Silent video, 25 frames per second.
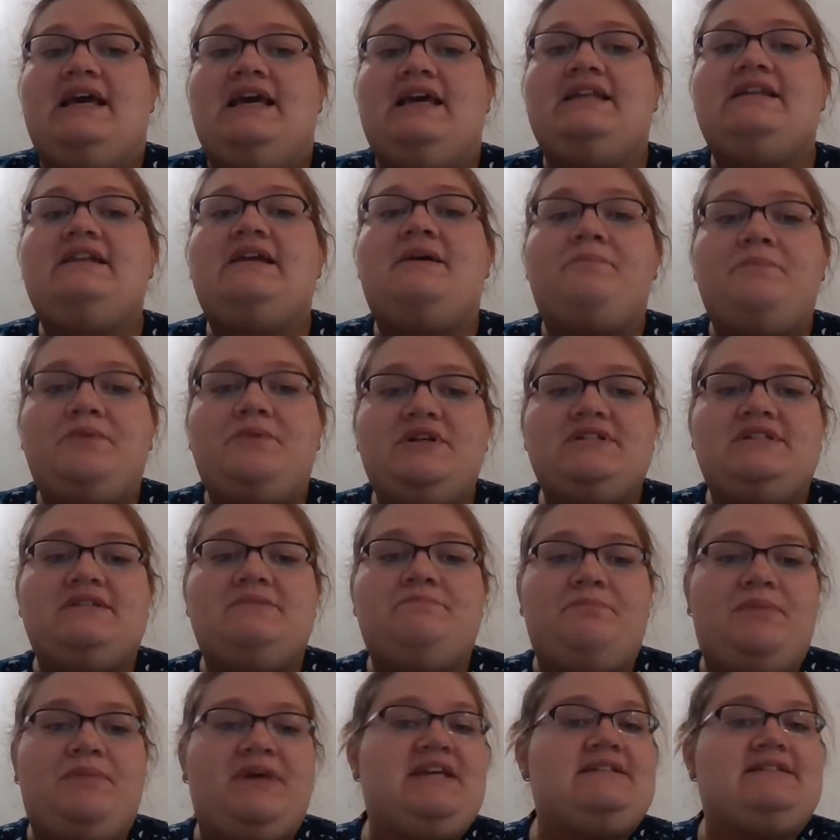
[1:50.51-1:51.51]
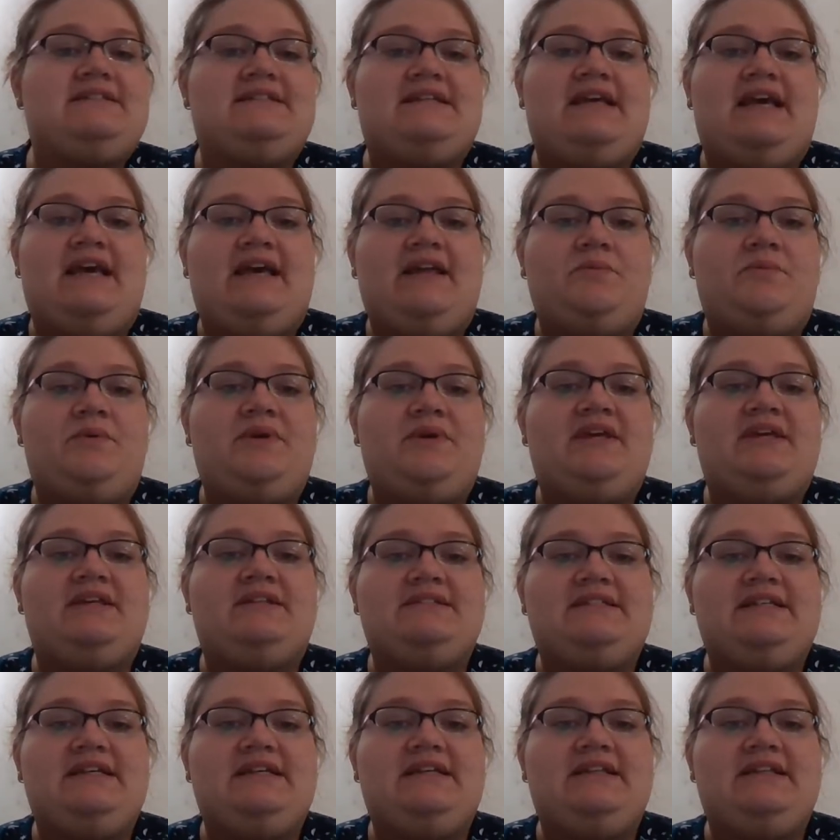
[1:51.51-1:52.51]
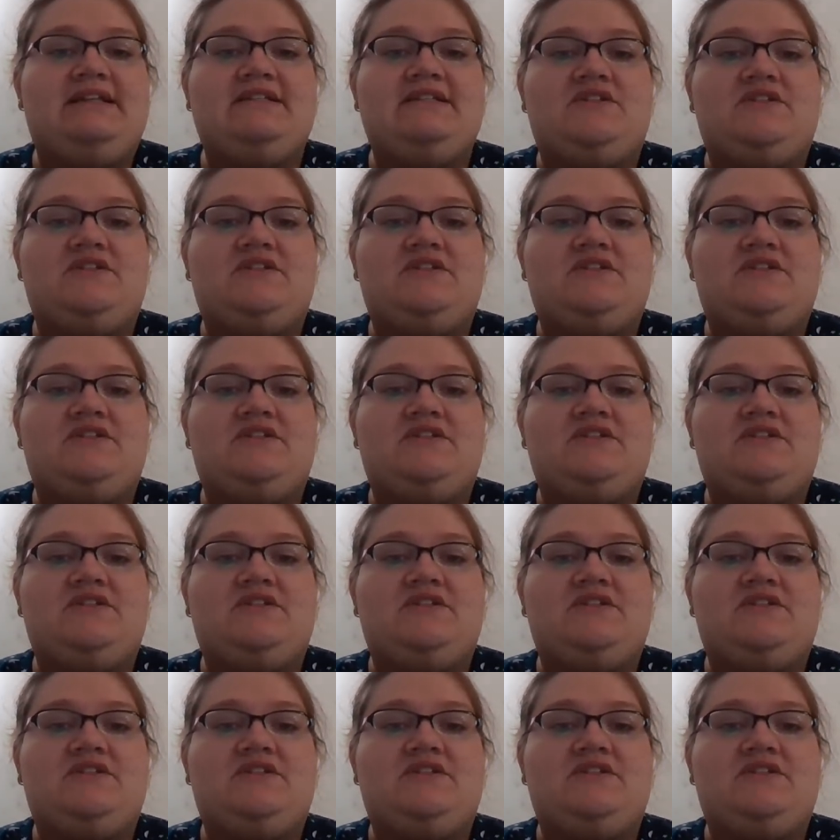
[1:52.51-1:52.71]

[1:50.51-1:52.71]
In numbers in base 10, we can see these